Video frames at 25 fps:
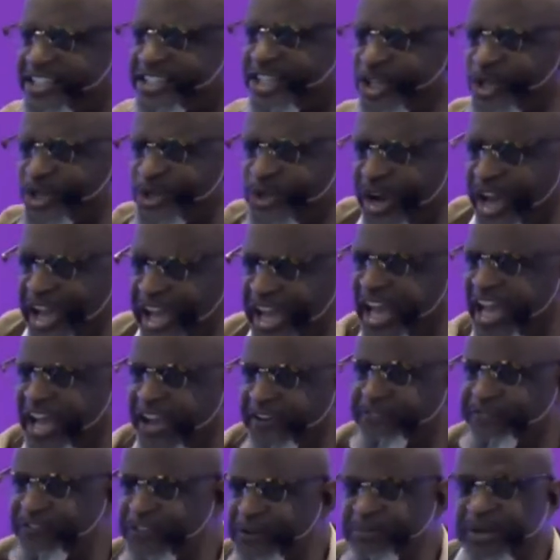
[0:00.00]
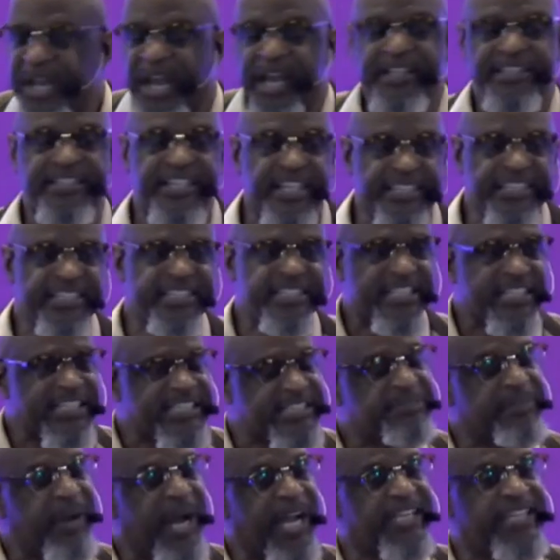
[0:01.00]
you have from. This is
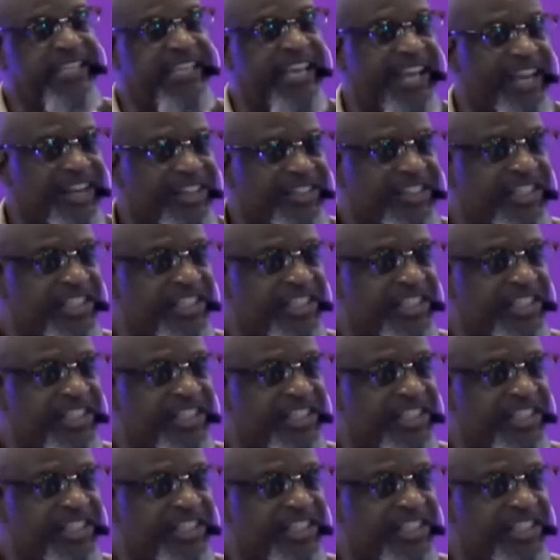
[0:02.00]
my year to